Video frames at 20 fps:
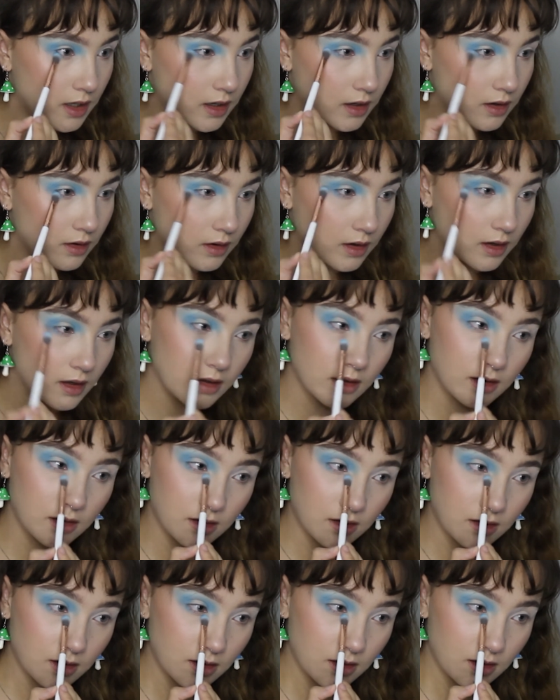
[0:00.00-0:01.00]
area,
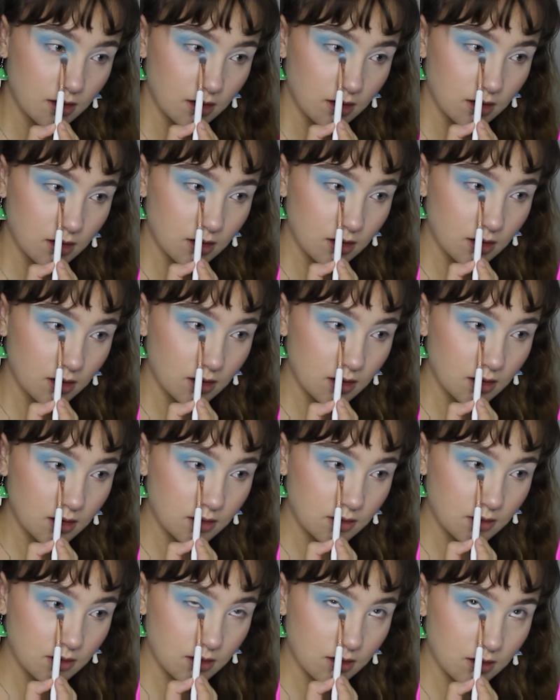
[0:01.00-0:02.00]

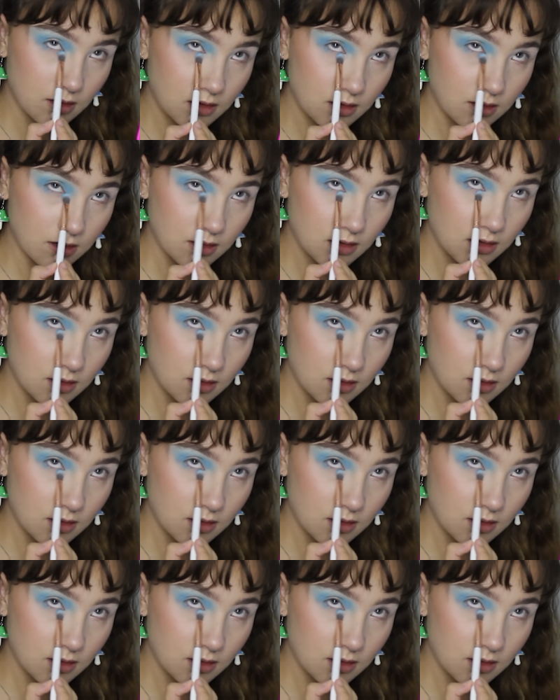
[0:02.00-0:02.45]
and then